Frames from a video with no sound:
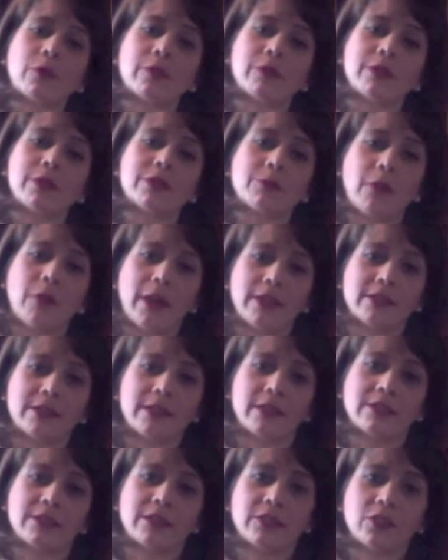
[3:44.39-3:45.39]
reason why I
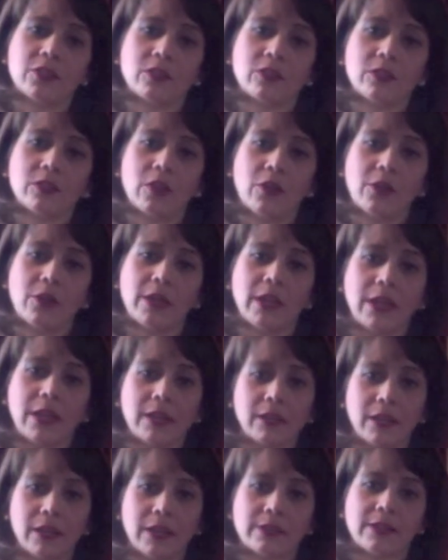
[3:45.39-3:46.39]
set it such a low heat,
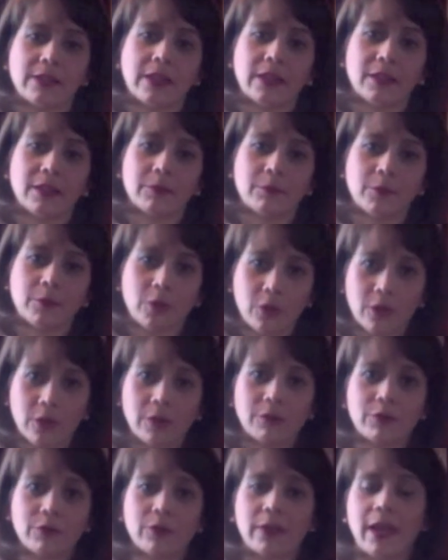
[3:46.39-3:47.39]
and yes, I can cook
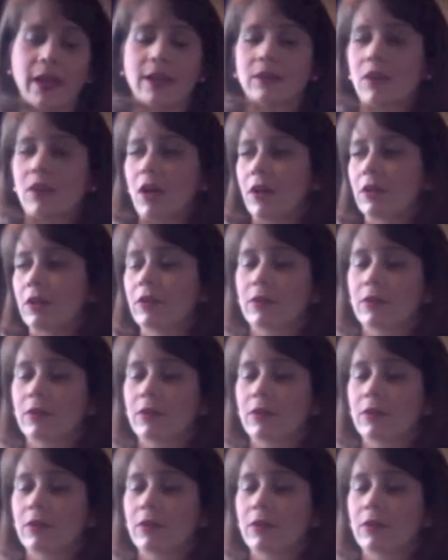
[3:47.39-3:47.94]
them for that long,